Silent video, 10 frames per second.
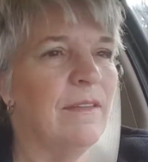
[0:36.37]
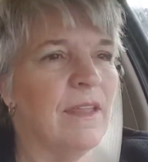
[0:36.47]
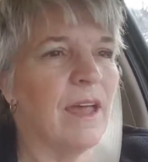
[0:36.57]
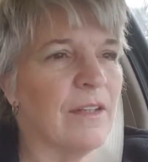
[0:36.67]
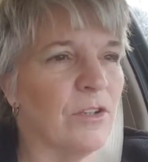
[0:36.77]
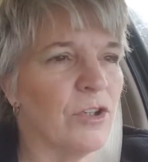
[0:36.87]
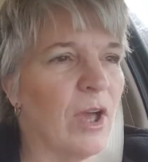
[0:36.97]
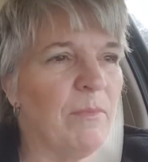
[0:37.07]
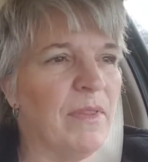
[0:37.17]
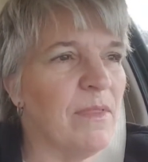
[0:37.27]
that I can
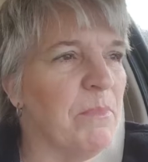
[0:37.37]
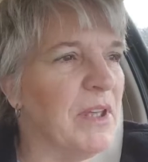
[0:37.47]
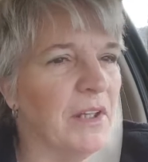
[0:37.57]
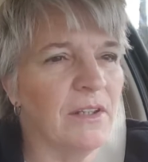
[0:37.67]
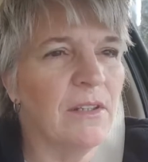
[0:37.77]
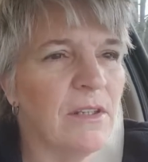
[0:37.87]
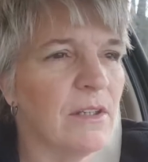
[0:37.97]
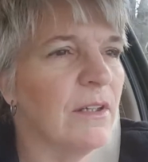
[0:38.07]
shop at the bins